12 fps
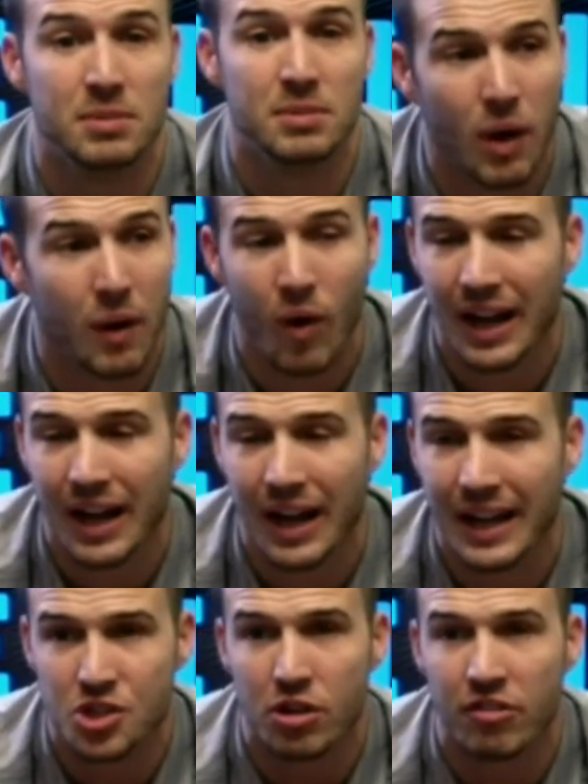But while
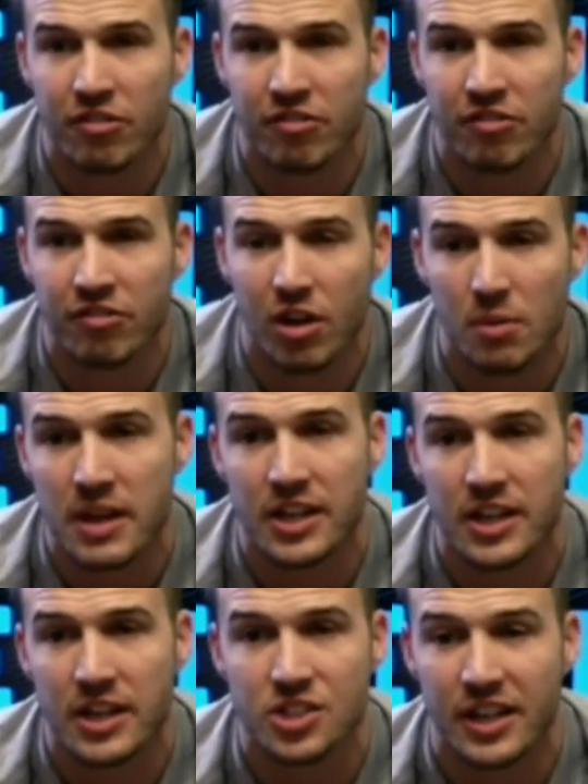I got you on the phone, let
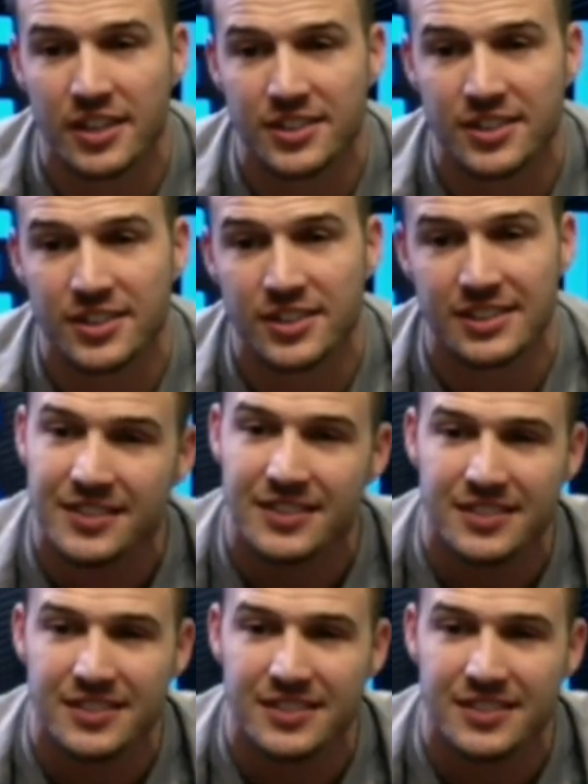me ask you this.